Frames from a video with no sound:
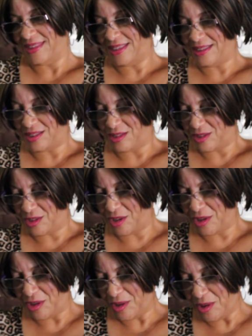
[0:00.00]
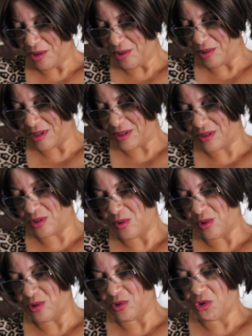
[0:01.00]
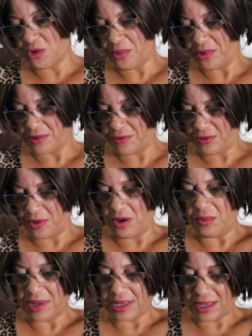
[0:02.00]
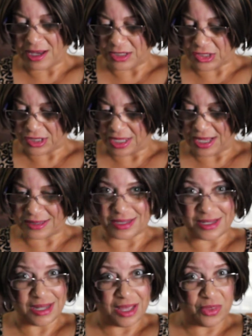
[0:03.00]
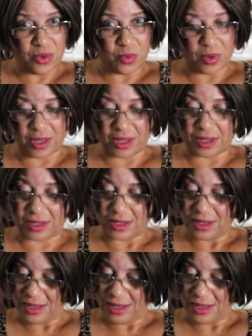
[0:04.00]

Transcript: This is cute. It's so adorable. Oh my gosh, it has another one.